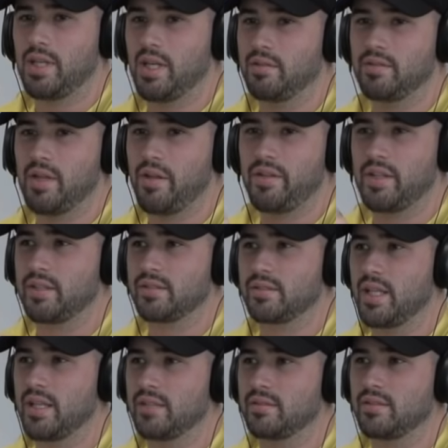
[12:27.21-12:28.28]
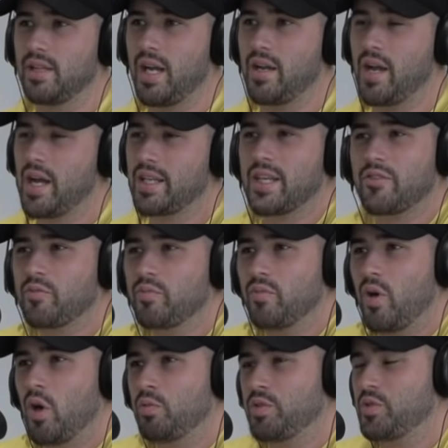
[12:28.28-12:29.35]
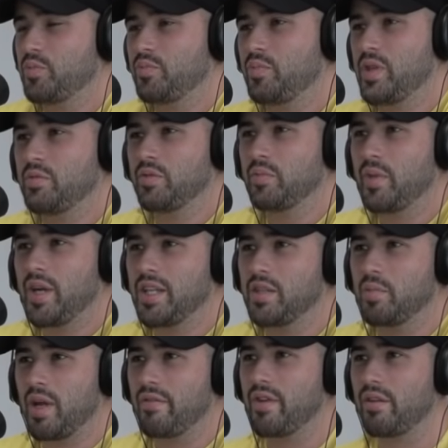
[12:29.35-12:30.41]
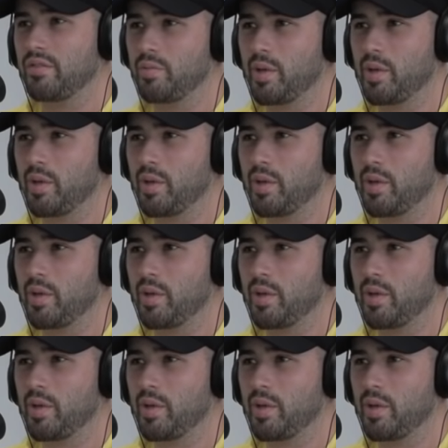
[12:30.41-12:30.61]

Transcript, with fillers: Uh, nothing, then. I, I give homeless people money, but I've never